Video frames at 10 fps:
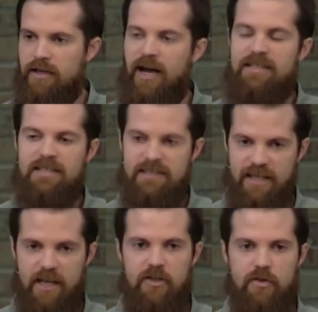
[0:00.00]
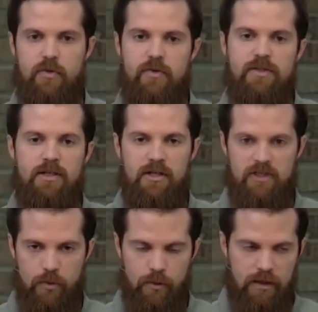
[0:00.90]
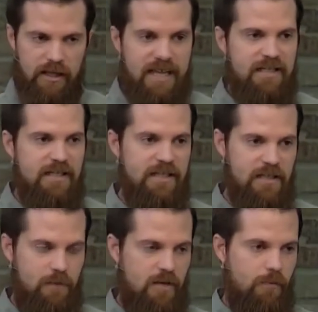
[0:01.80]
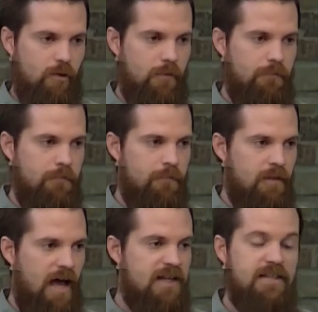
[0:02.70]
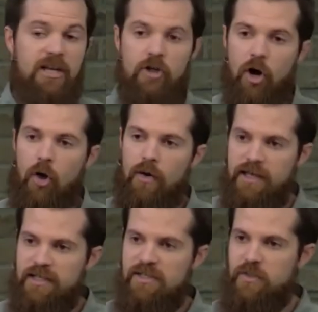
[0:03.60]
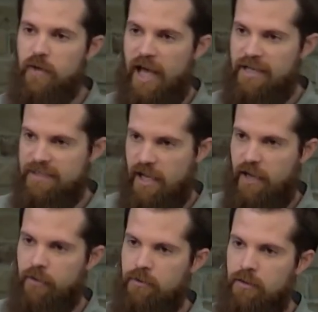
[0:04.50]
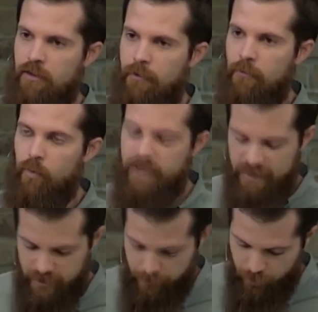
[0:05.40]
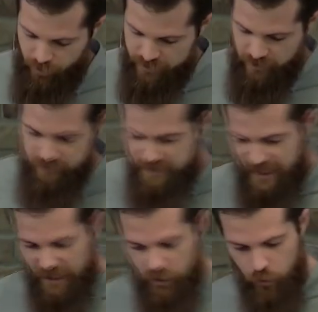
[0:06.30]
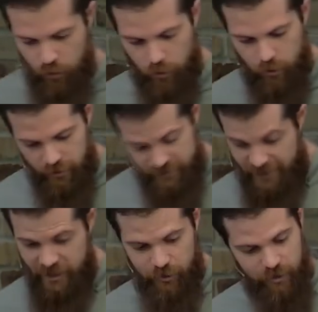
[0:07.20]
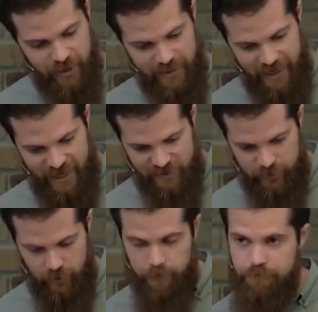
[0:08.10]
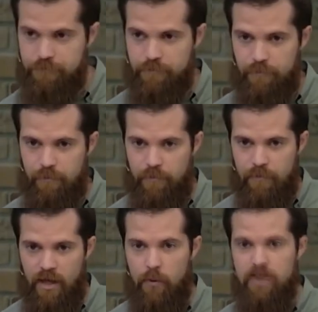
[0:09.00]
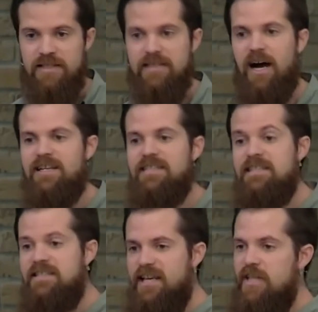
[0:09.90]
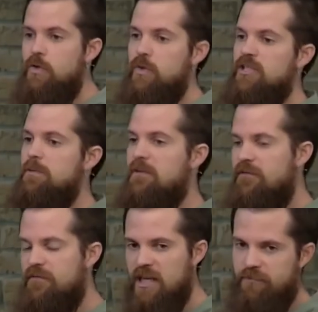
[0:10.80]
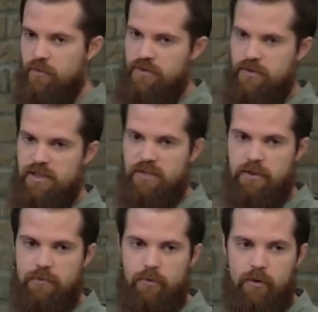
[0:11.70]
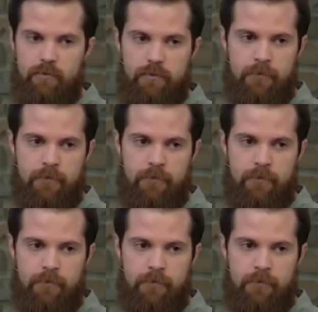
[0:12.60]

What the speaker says: God continues to relate to these people. As they go into exile, we get the books of Daniel and Esther, and we see God continues to be faithful to these people.